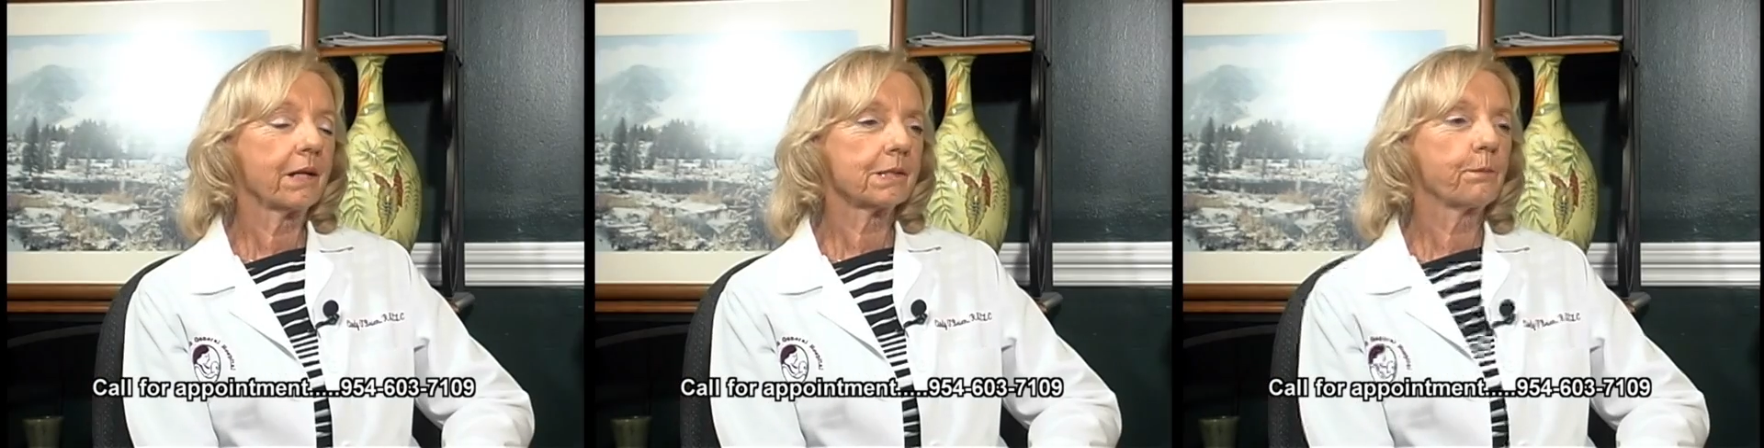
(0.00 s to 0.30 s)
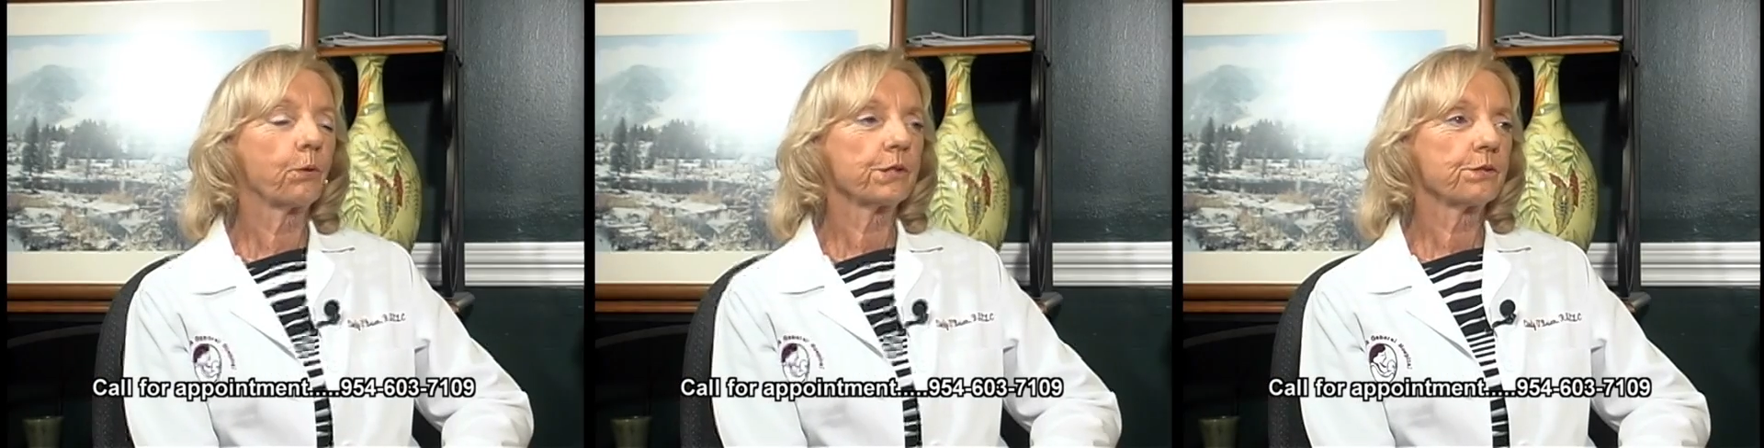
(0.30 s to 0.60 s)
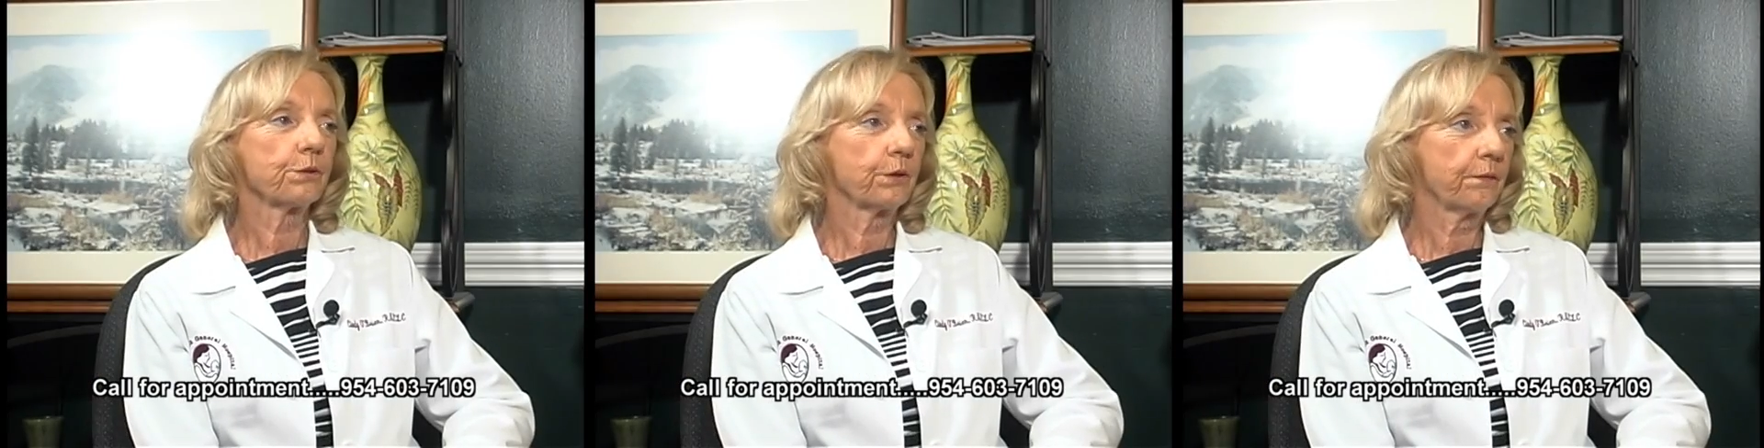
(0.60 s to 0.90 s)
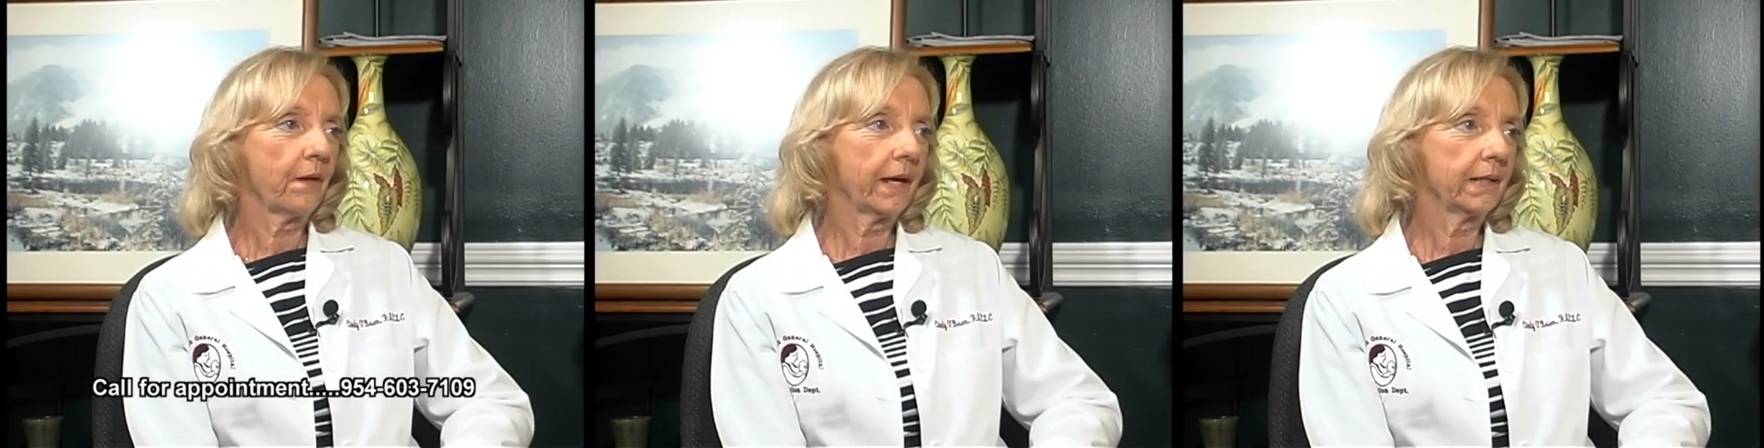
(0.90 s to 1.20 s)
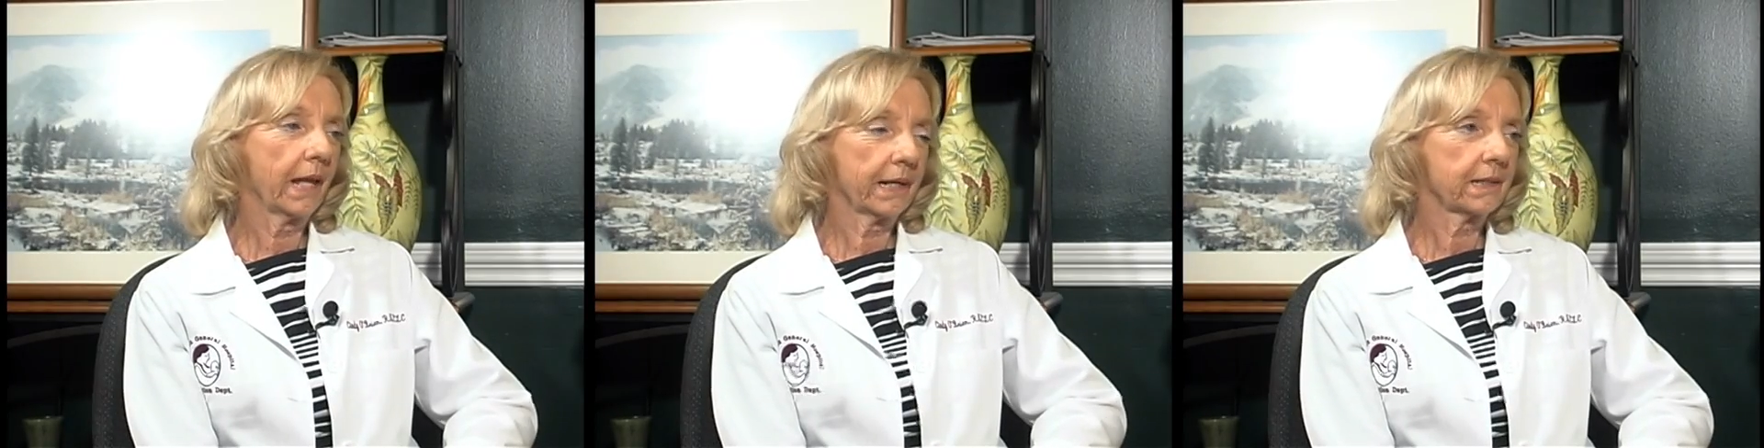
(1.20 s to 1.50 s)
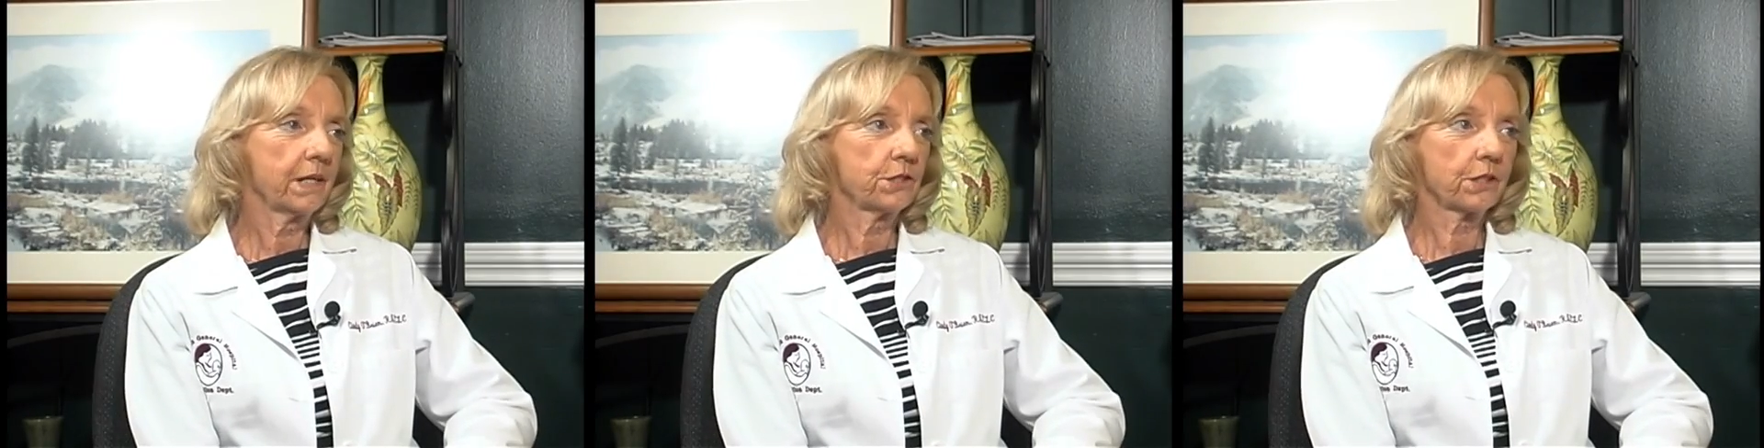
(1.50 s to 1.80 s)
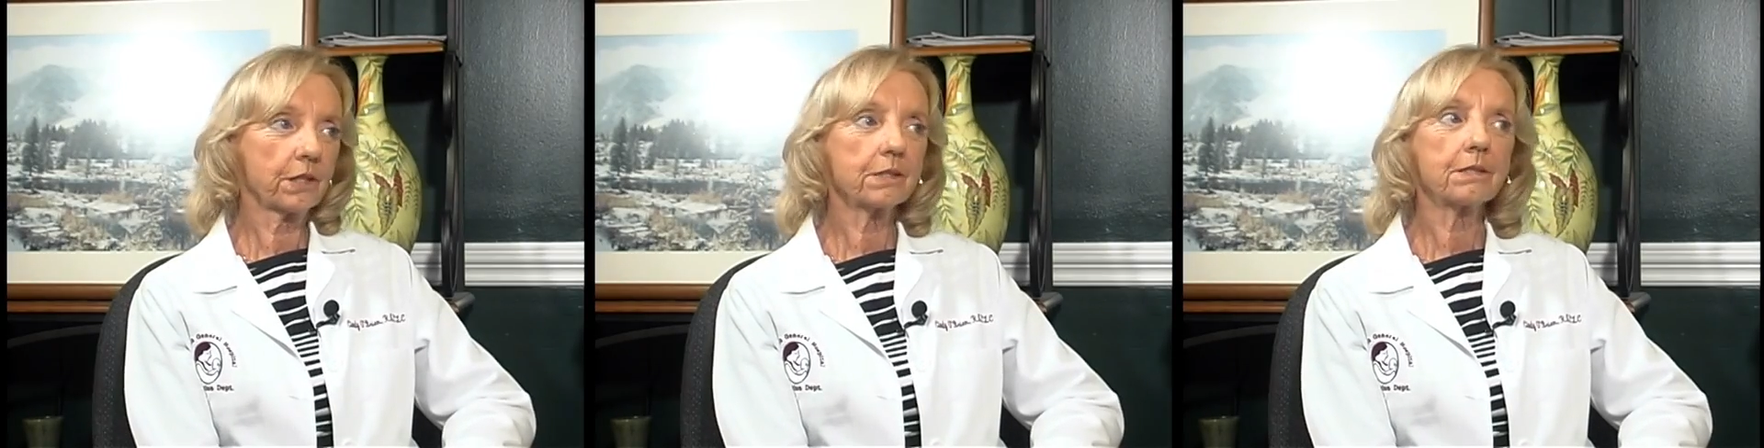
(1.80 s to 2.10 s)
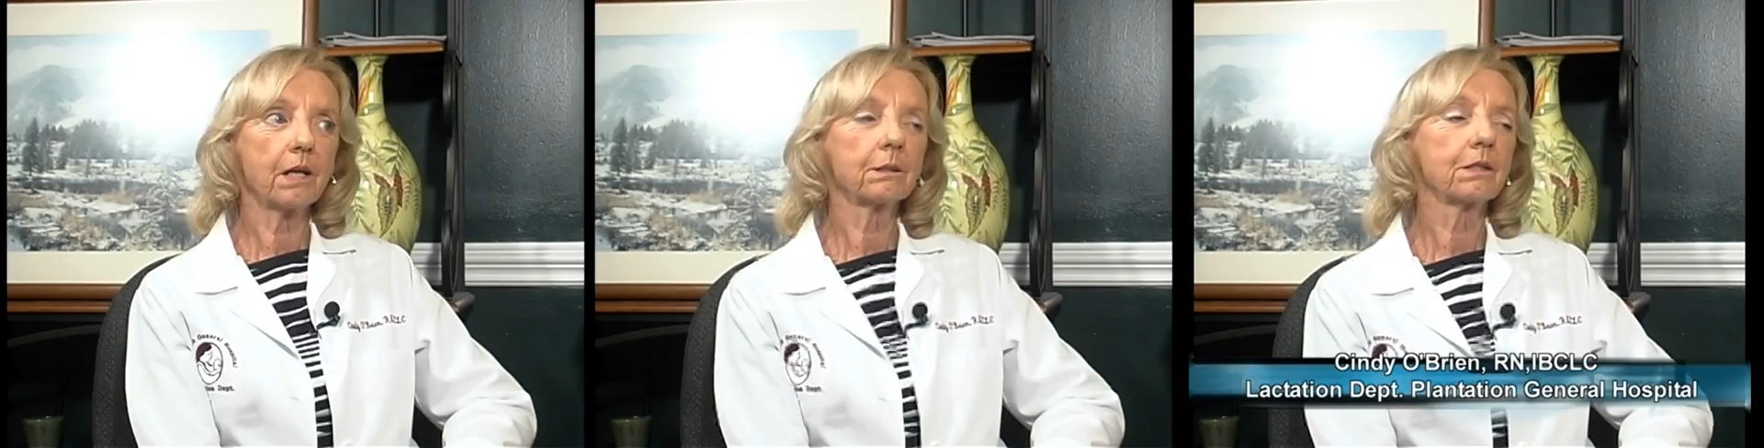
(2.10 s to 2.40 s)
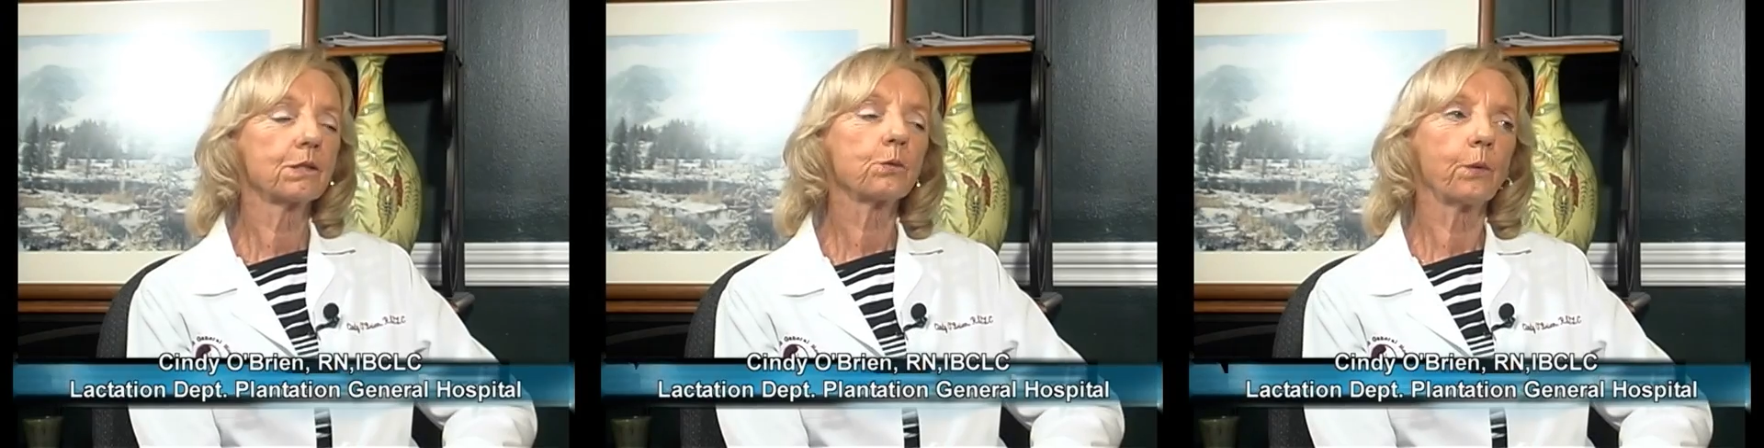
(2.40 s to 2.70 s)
as board-certified lactation consultants,